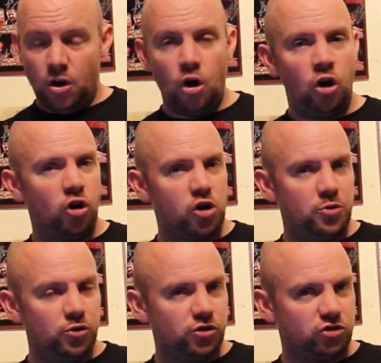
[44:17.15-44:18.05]

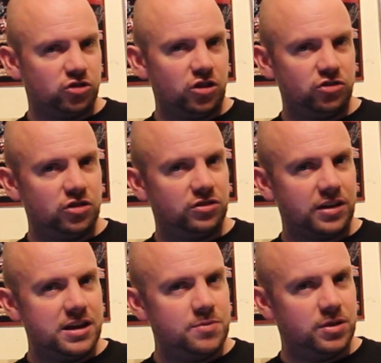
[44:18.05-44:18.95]
horrible, disgusting
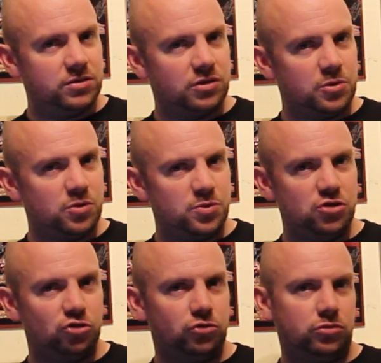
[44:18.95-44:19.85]
time in
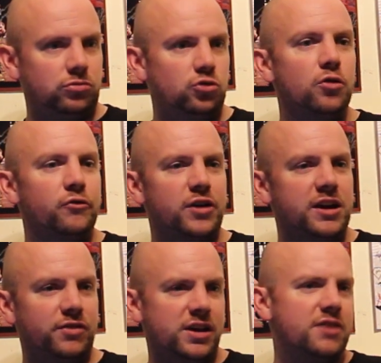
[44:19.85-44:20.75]
WWE's
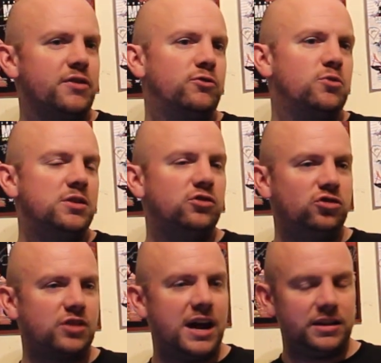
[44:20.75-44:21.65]
205 Live after being
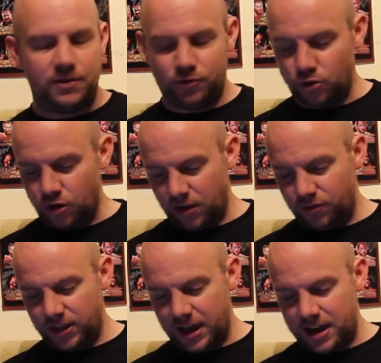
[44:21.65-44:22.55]
sacked after not
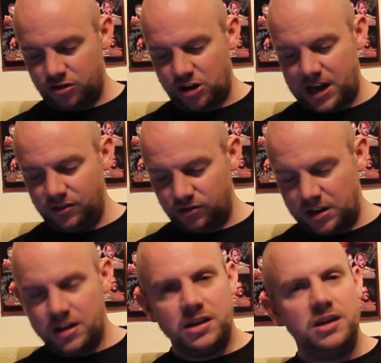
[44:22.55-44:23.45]
giving the guy a chance.